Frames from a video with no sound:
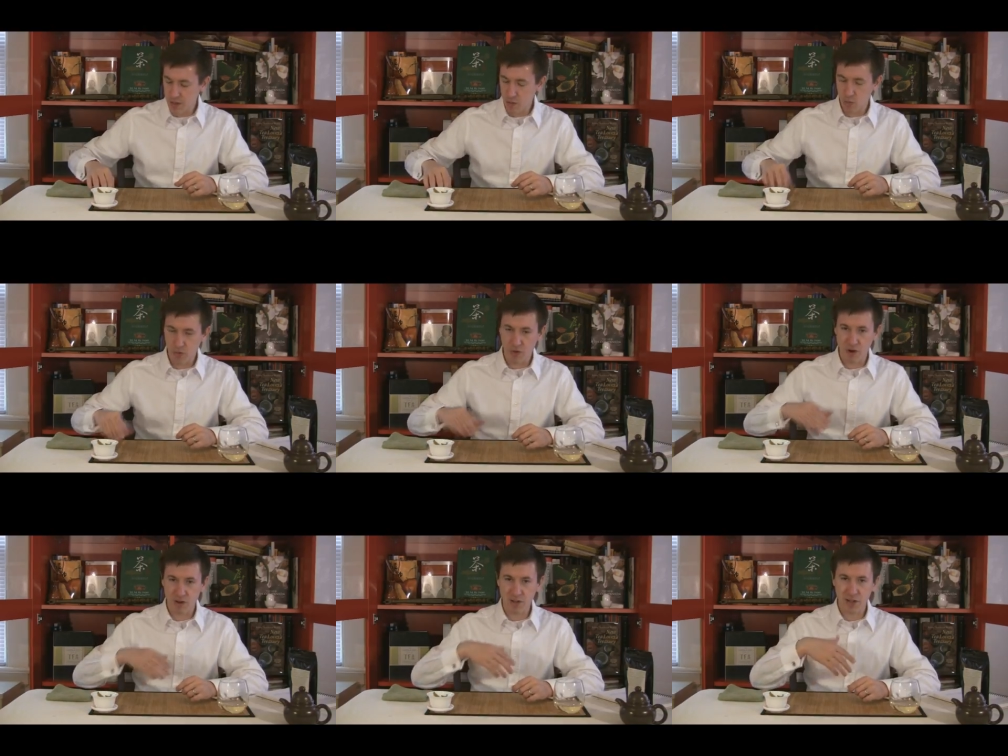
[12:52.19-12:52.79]
With
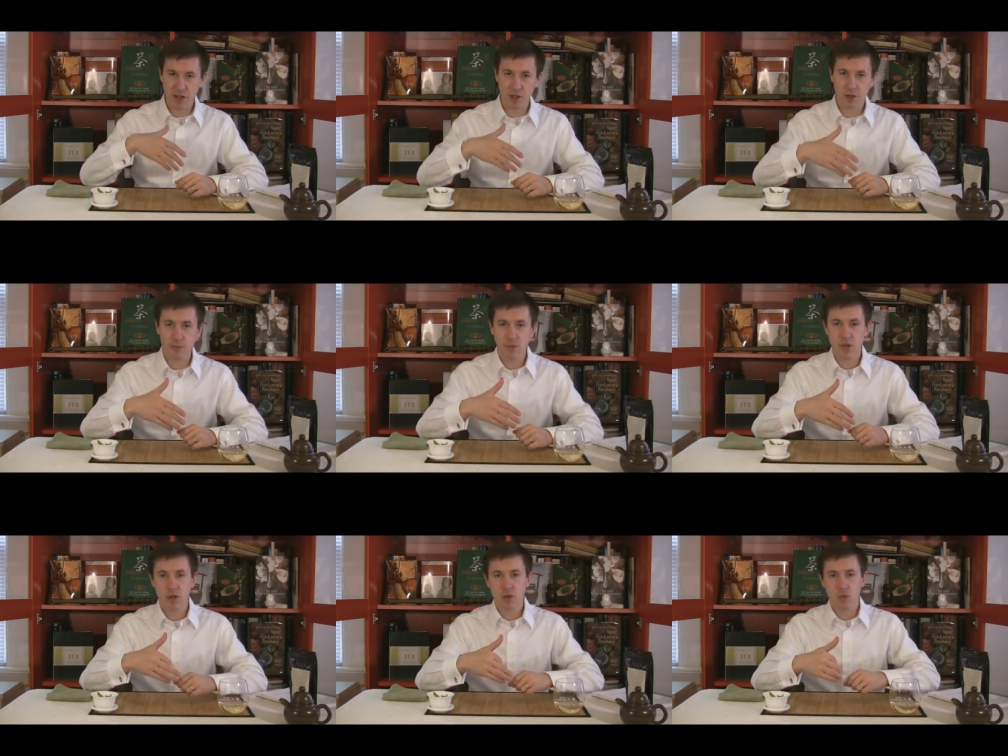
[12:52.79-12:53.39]
our
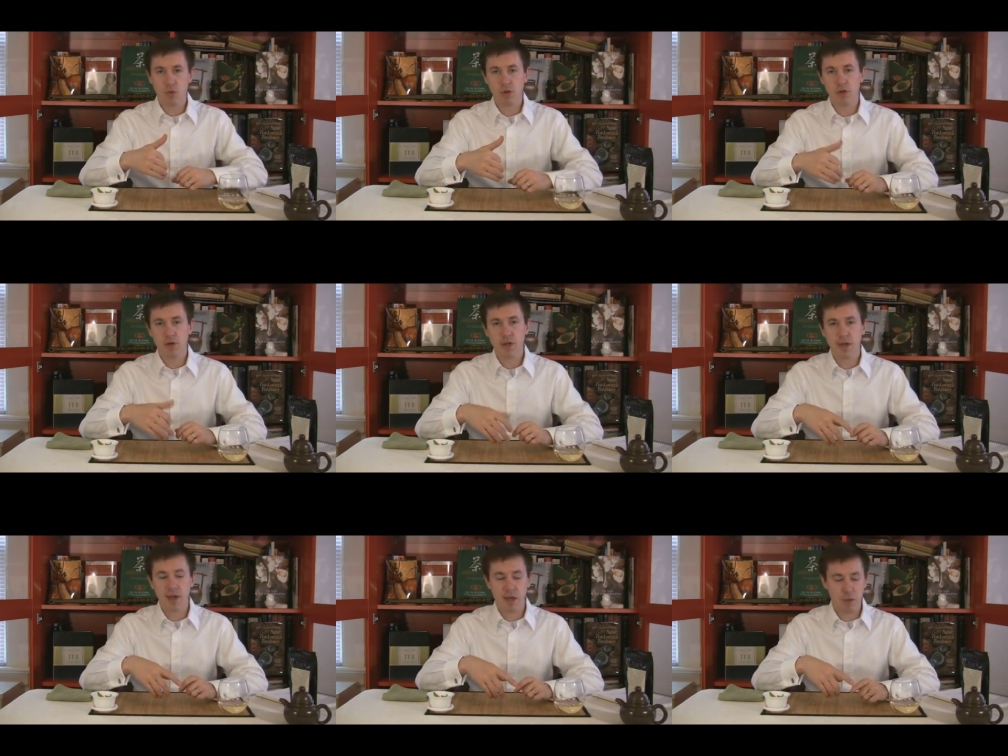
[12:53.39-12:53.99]
liquor, we're
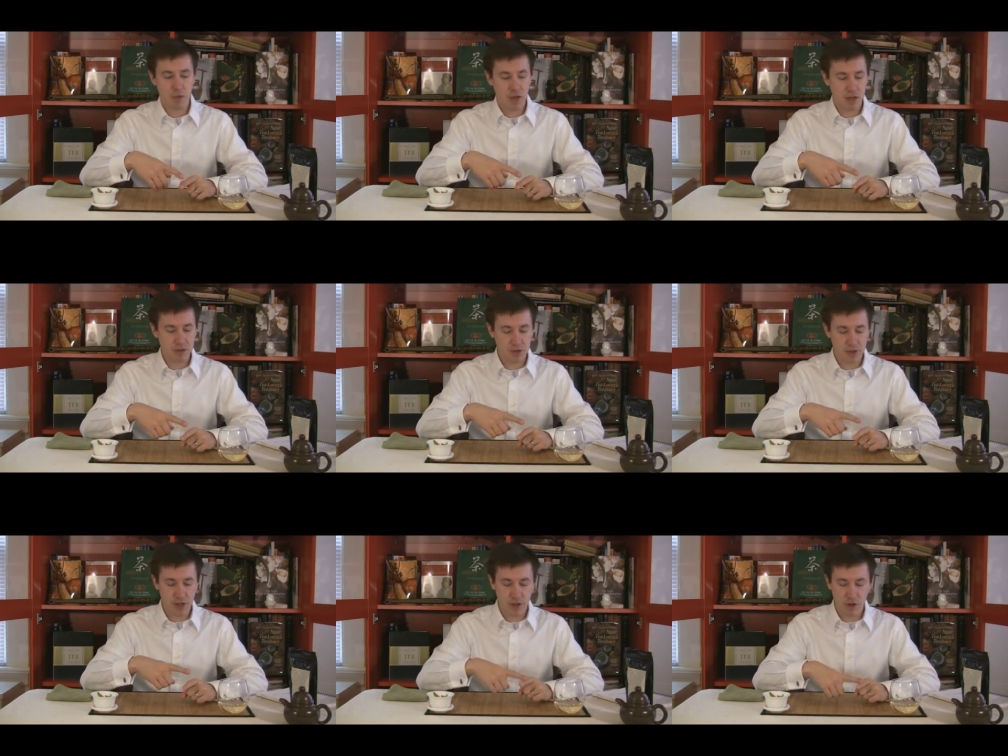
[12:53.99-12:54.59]
looking at
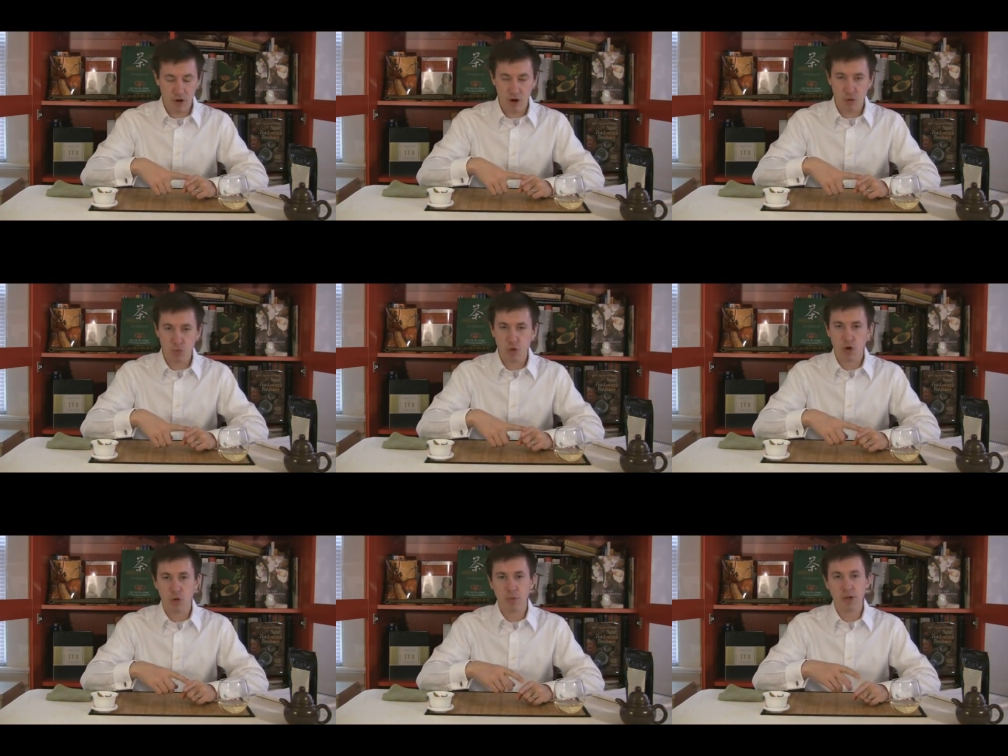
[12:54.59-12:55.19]
things like our
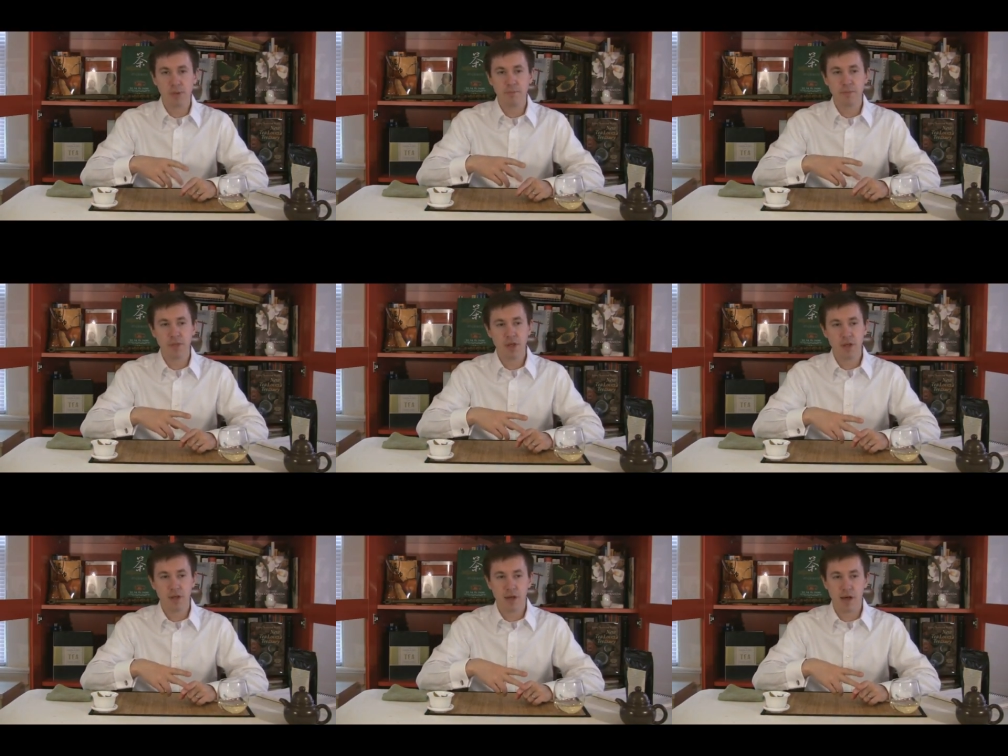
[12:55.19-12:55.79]
aroma,
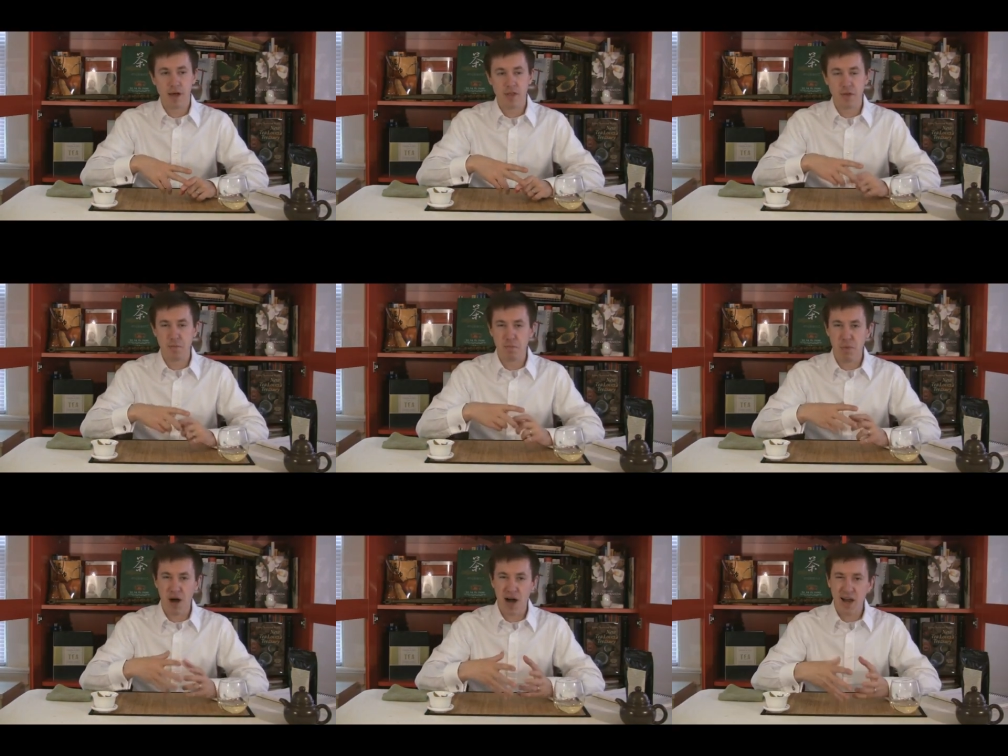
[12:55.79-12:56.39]
the
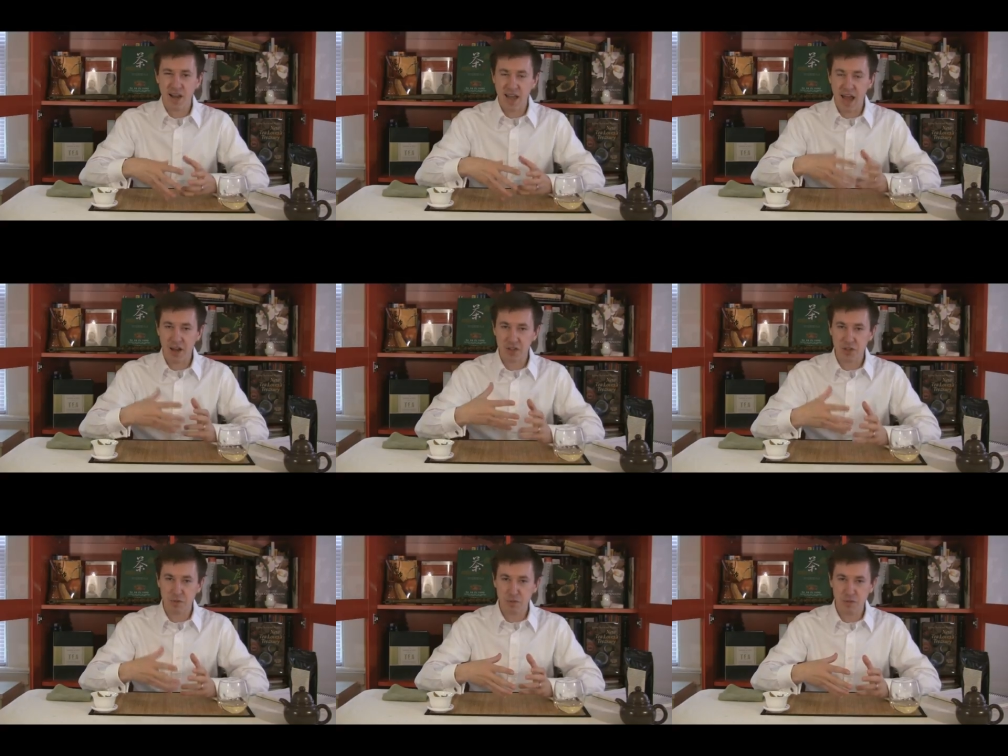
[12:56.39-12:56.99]
body. How
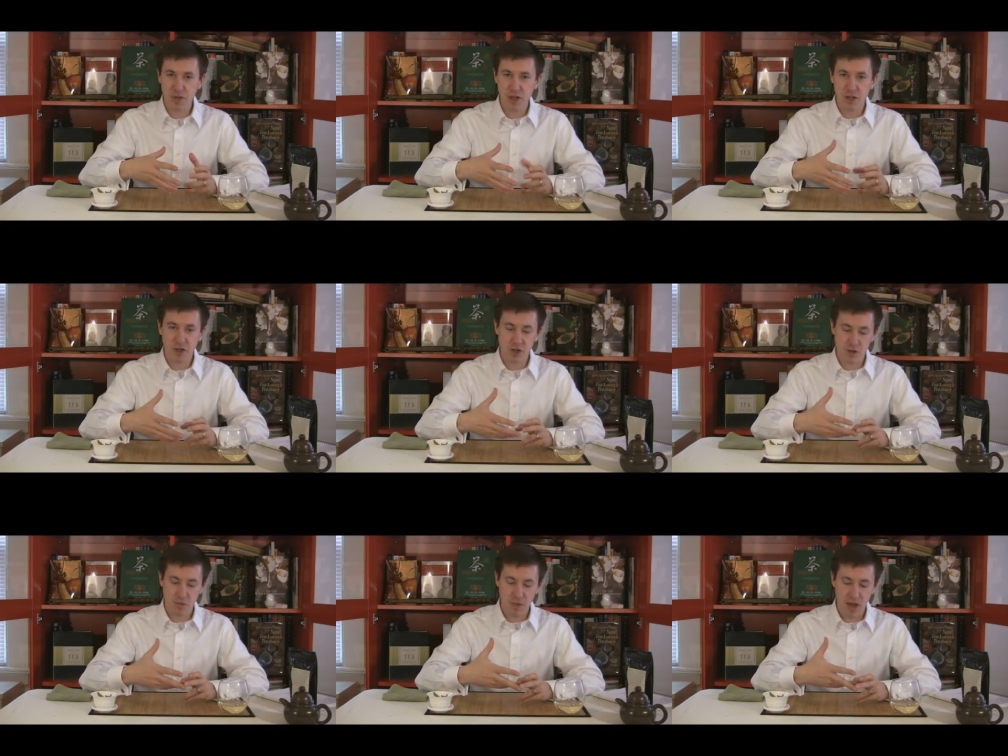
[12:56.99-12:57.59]
does it feel in
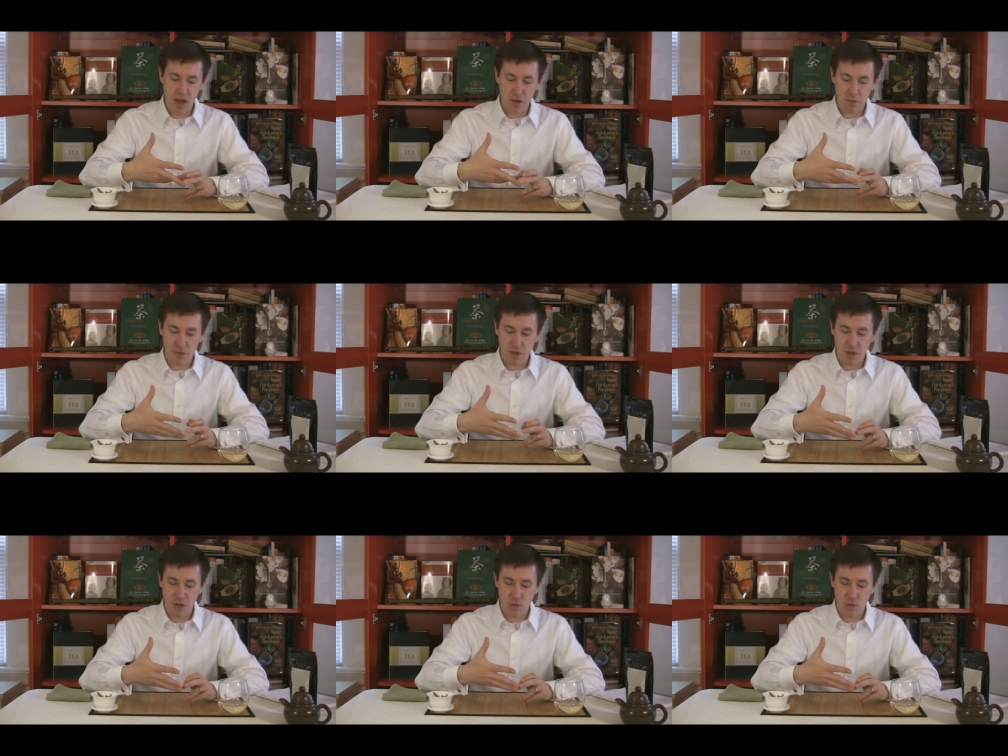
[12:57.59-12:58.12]
your mouth?